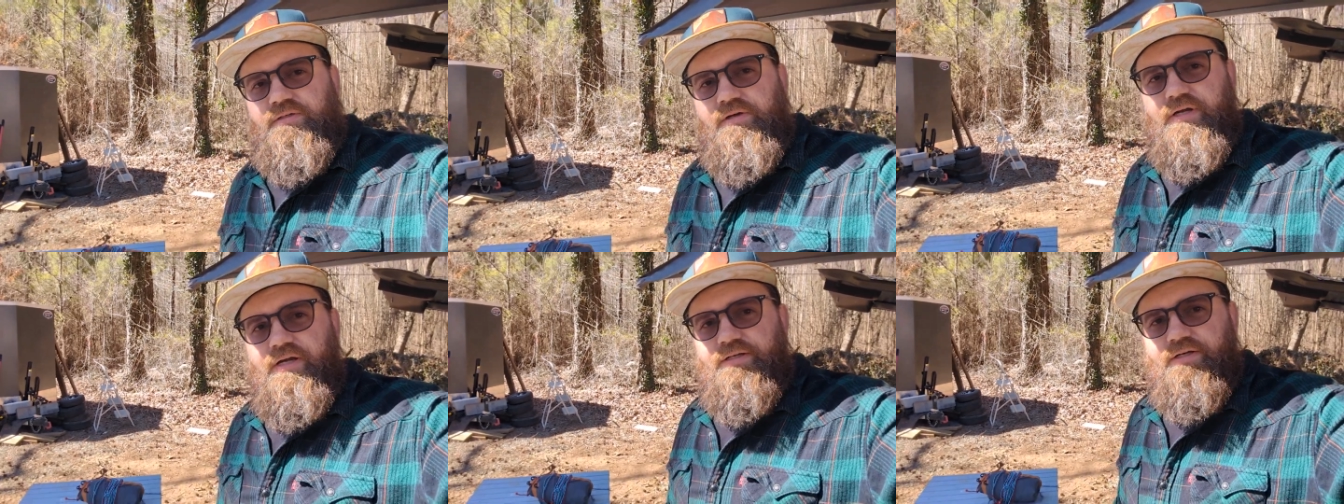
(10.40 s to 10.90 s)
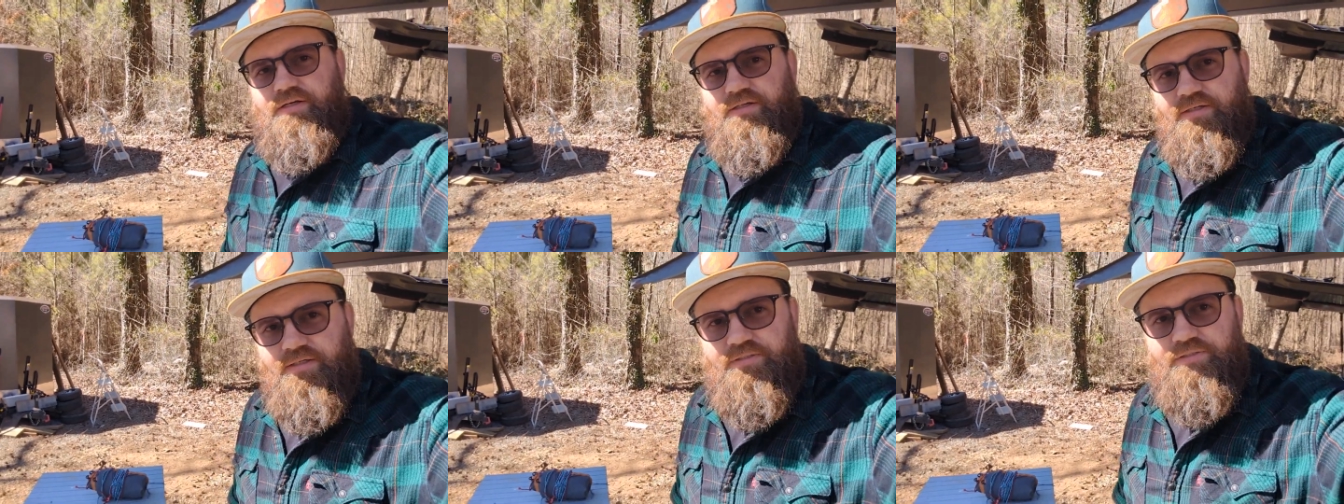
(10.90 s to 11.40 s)
What's going on, y'all?
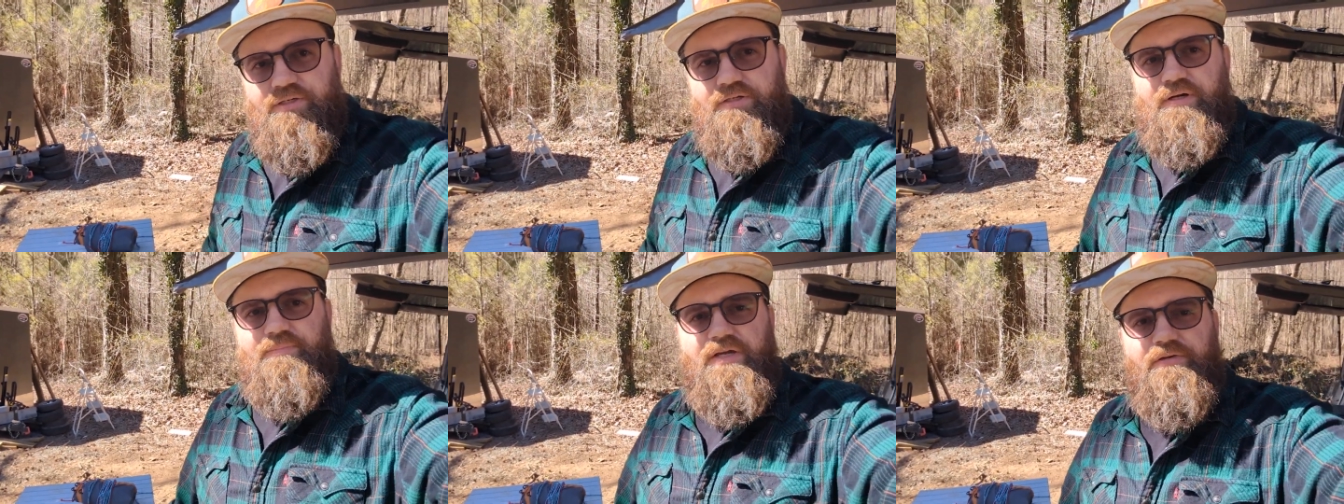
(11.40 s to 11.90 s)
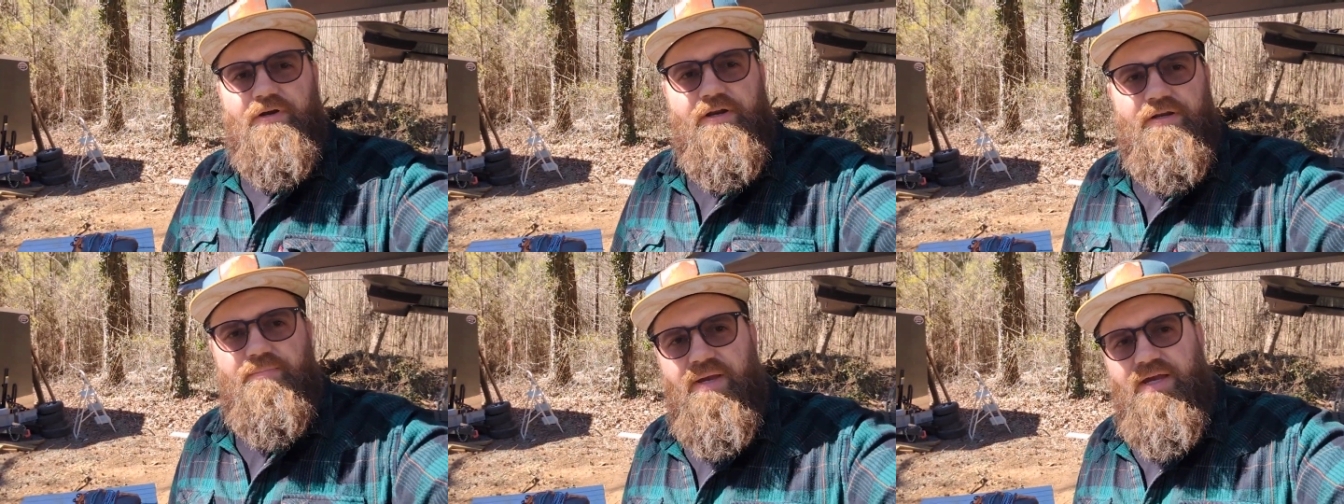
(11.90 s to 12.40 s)
So I'm getting ready
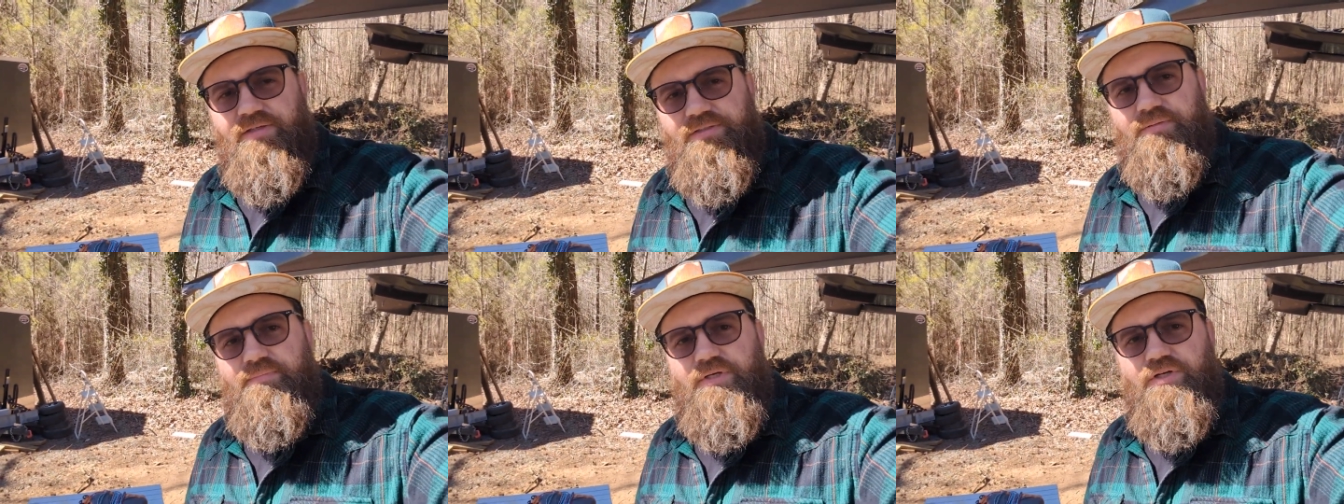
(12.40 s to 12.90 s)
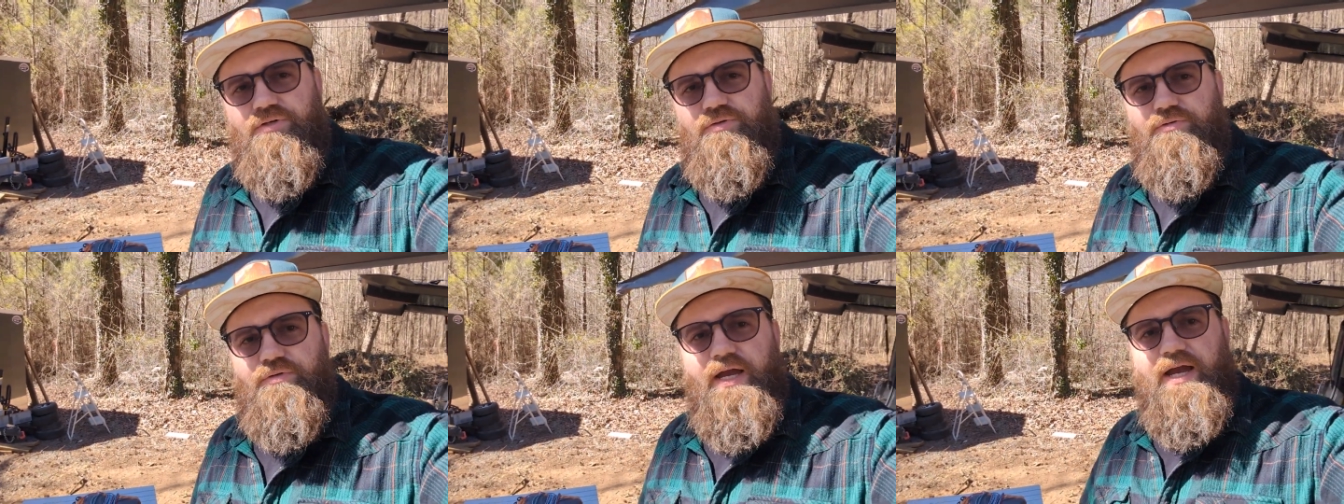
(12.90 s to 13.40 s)
to make some
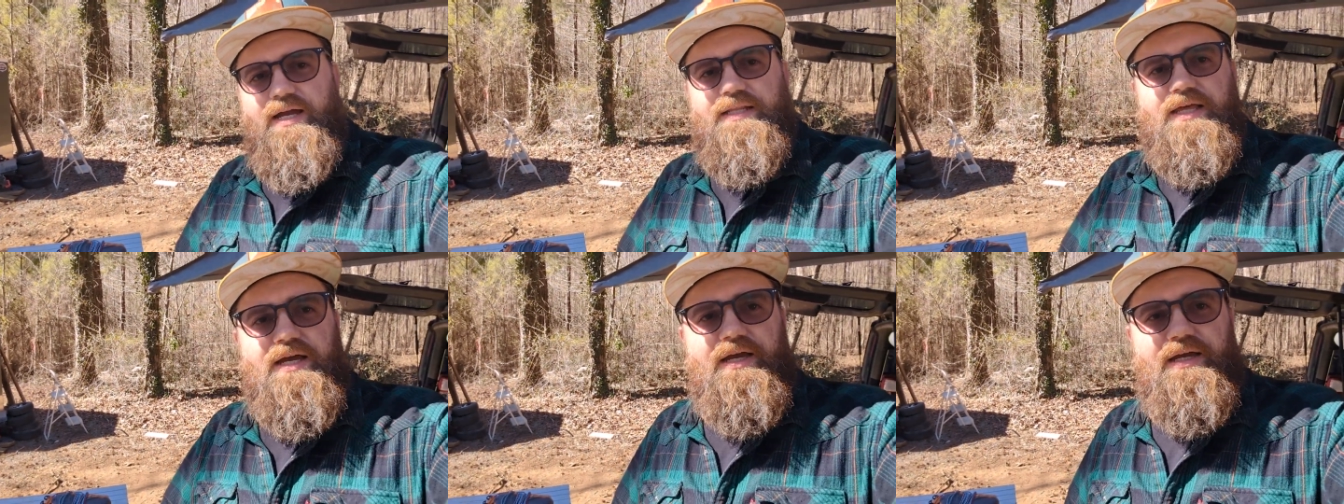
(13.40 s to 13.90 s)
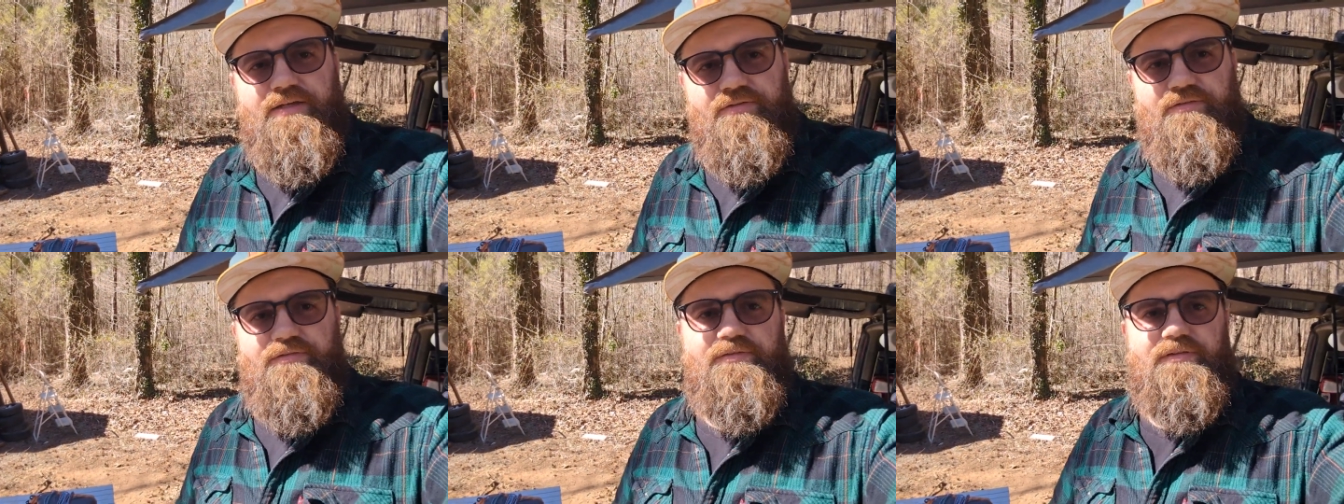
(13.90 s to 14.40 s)
new guy
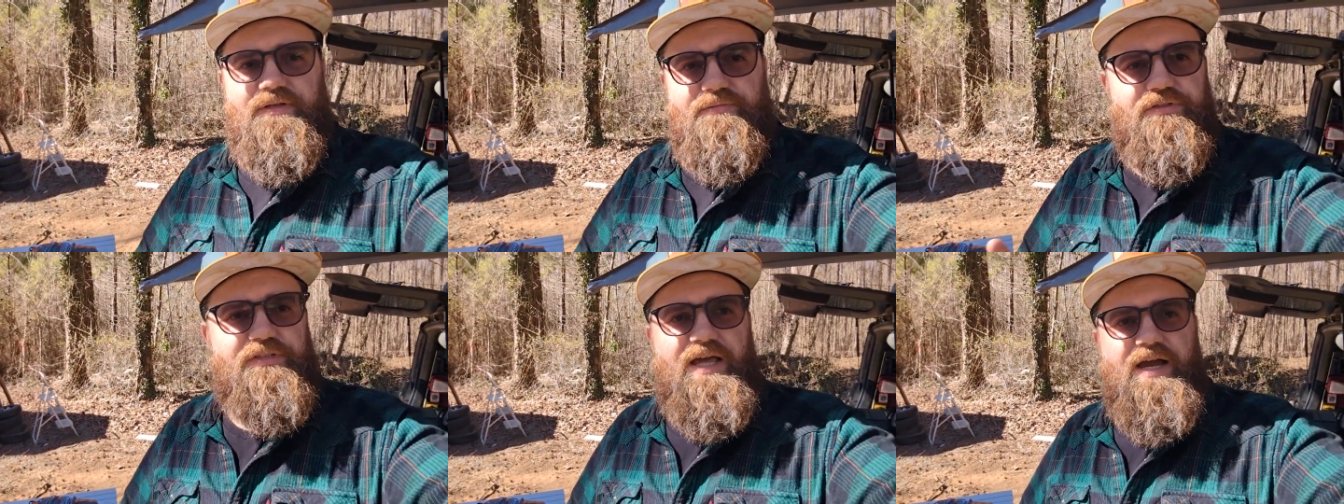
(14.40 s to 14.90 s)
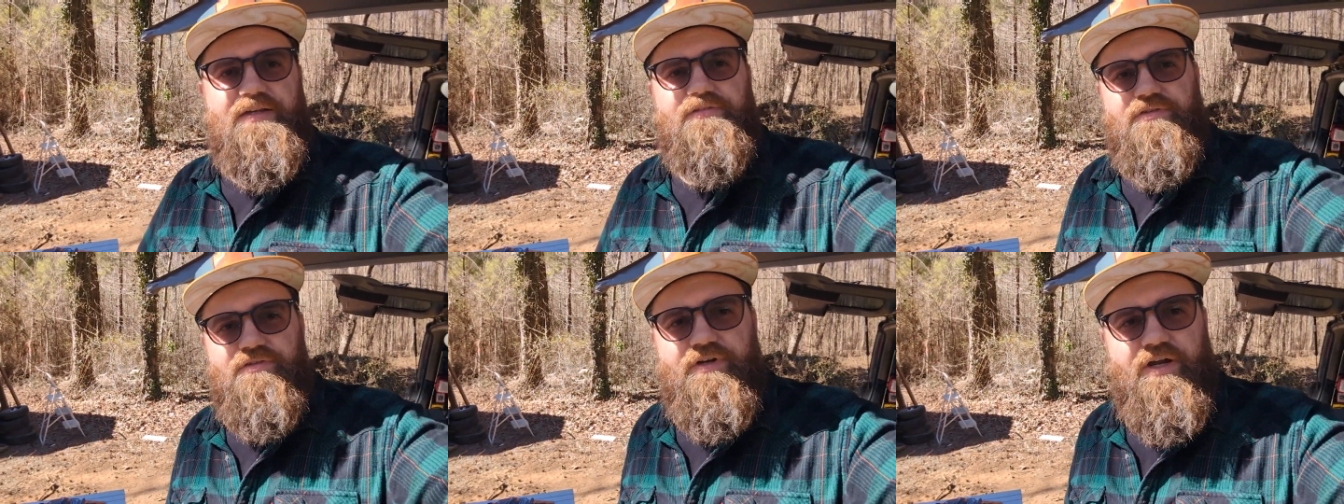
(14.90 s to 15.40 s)
lines and just lines
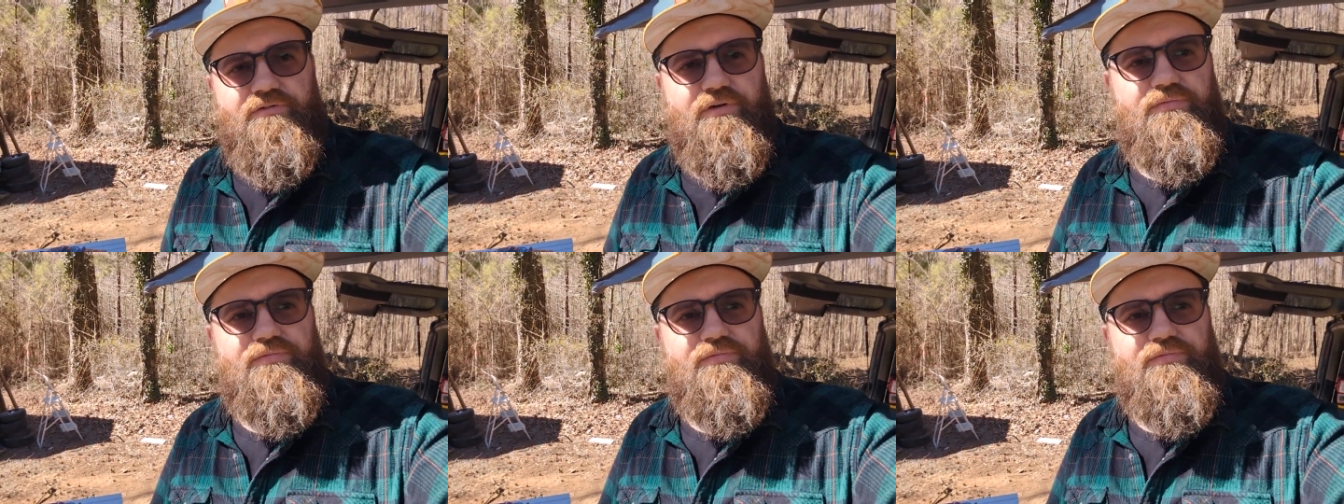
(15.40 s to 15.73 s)
in general